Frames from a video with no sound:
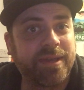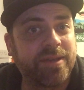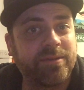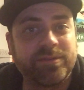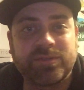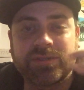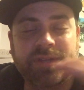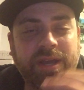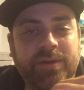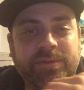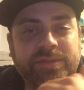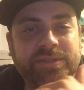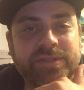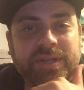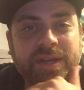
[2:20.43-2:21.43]
I
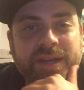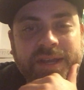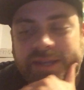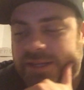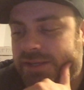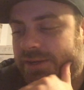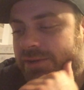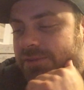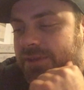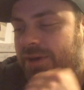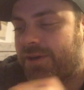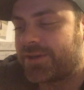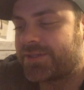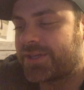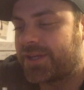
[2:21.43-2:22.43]
was you know, the
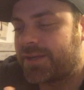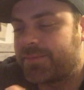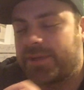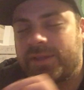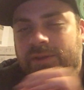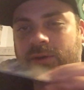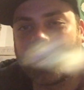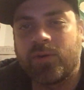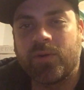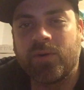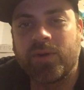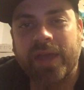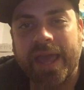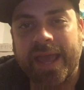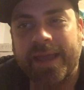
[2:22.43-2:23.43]
arch enemy the
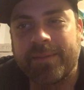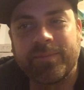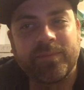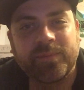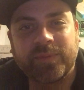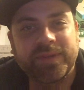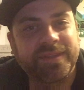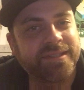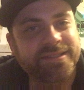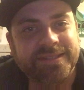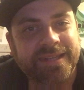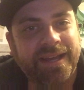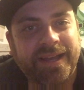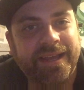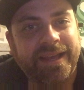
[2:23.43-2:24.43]
whole game with
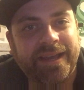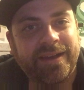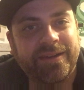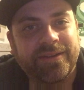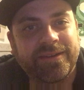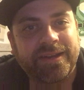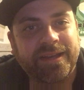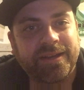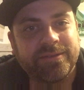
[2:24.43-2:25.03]
this guy out.